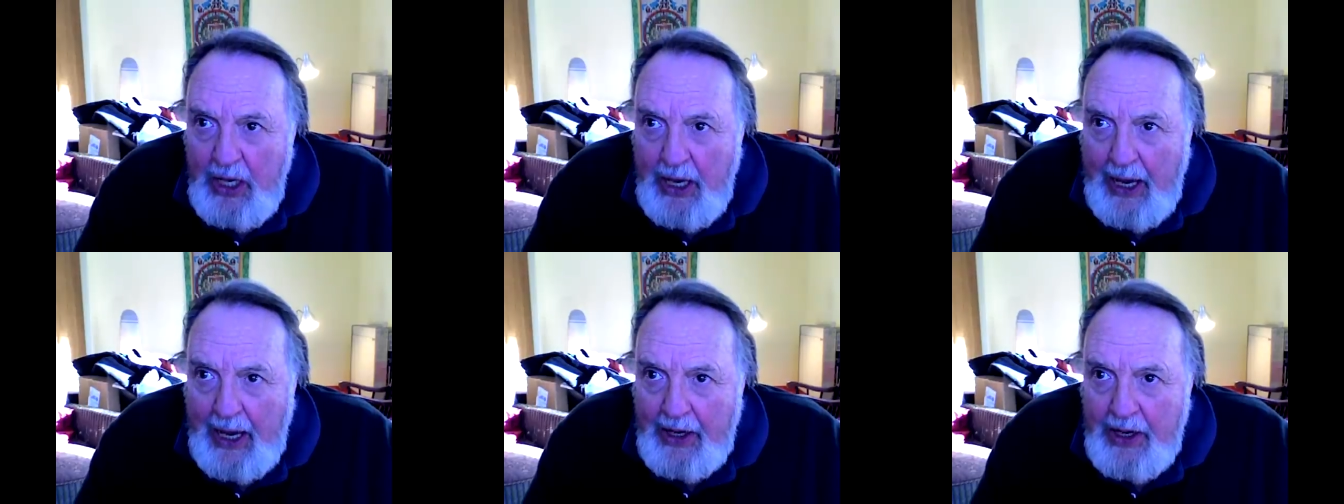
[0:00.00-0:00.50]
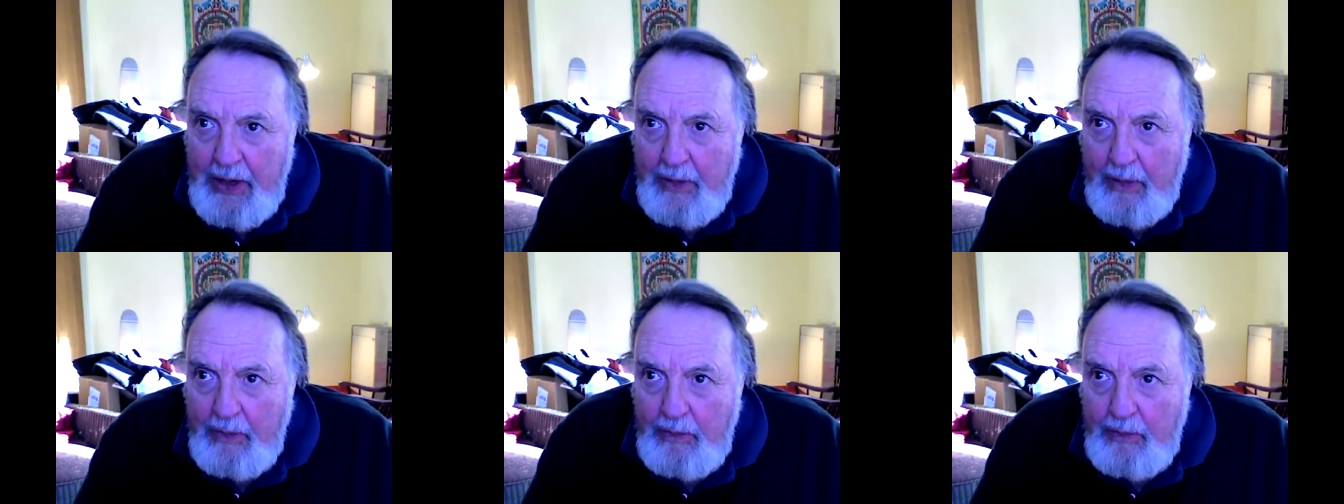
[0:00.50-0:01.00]
And
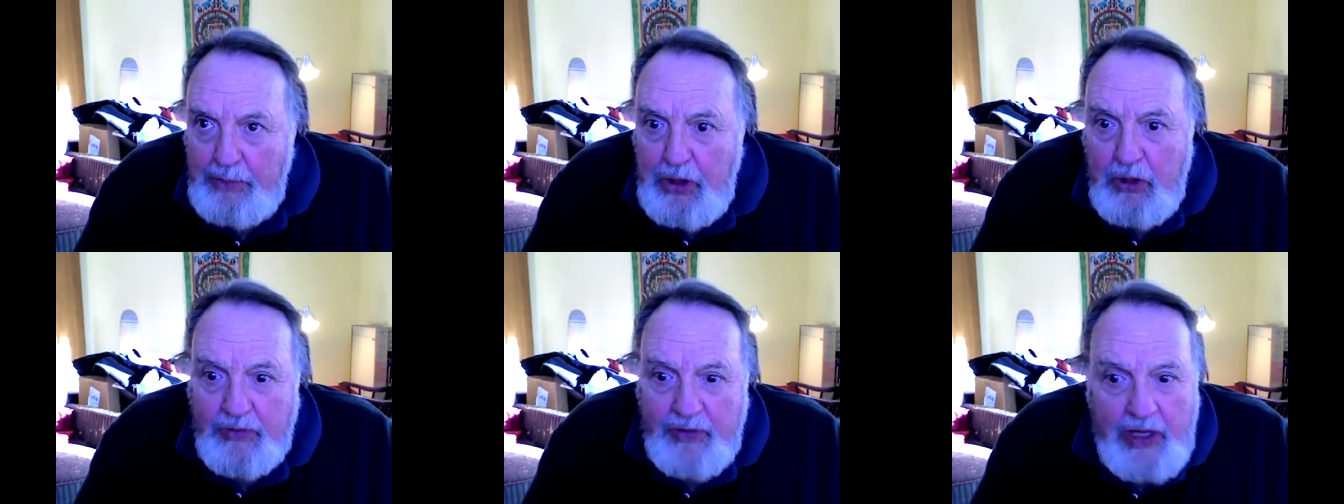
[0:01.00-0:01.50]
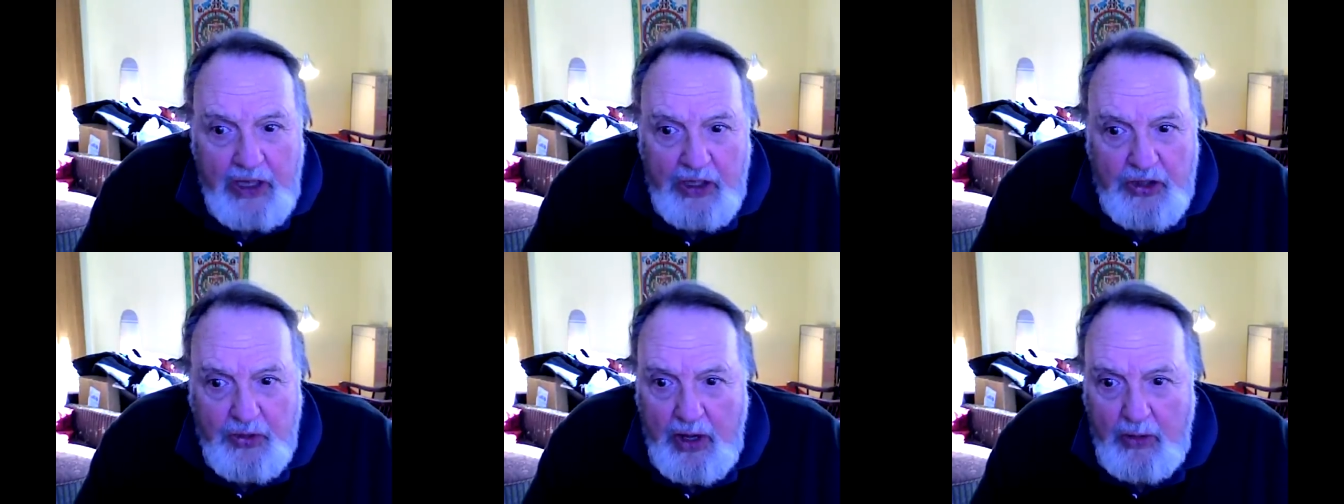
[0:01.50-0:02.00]
beautifully
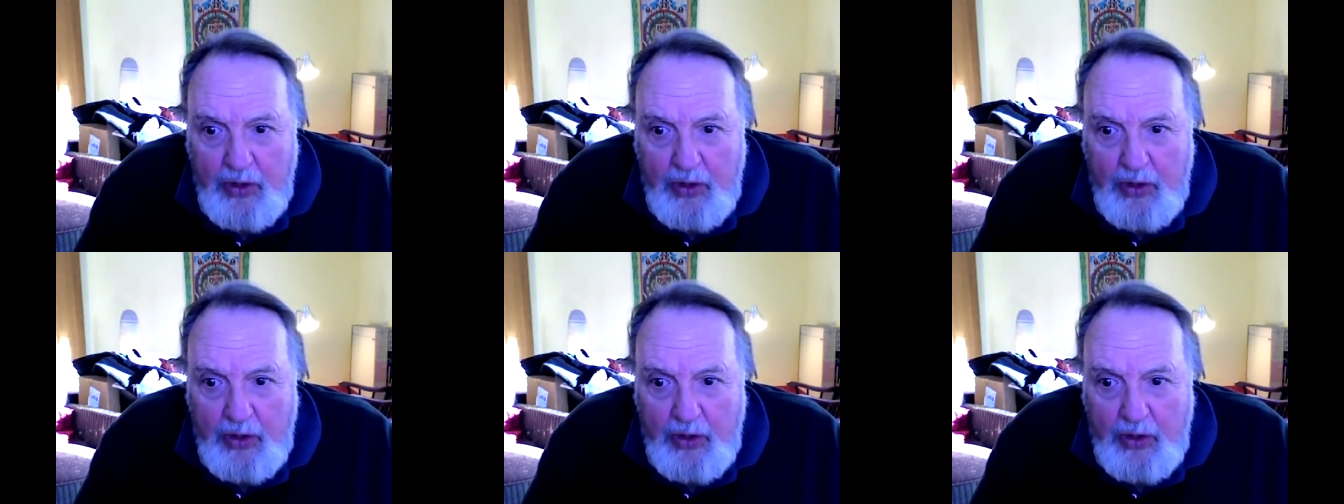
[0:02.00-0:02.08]
illustrated